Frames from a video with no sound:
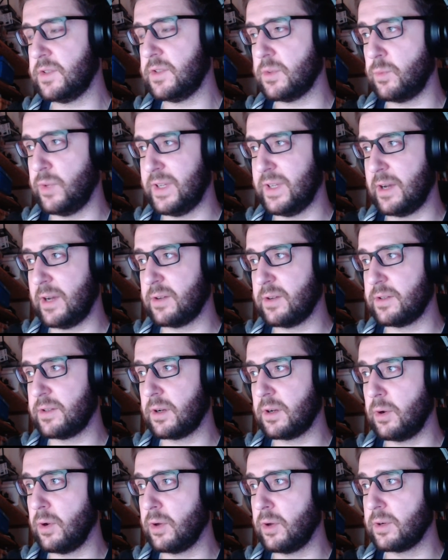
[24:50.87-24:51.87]
So we now no
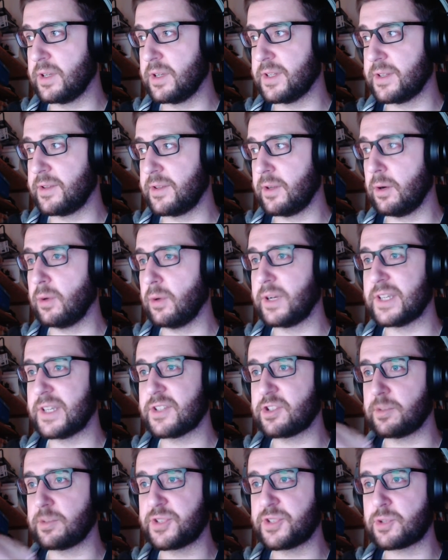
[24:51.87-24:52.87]
longer
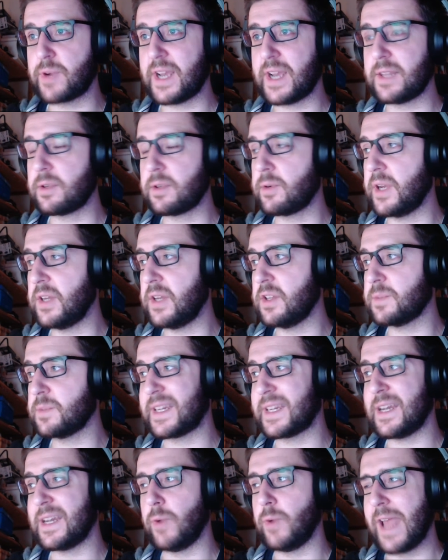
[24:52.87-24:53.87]
subtract the radius,
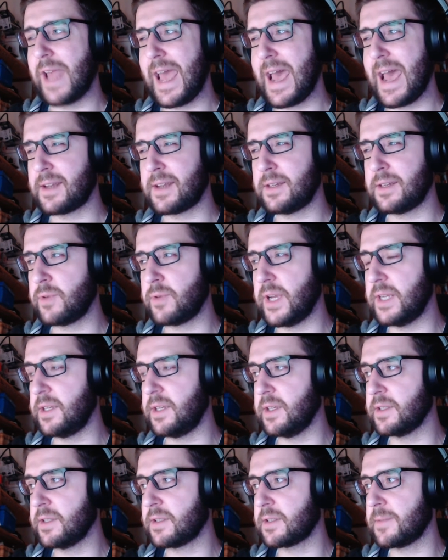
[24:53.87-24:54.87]
but now we add the
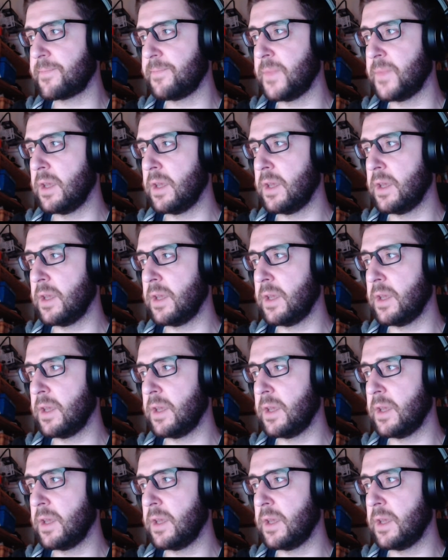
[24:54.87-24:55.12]
radius.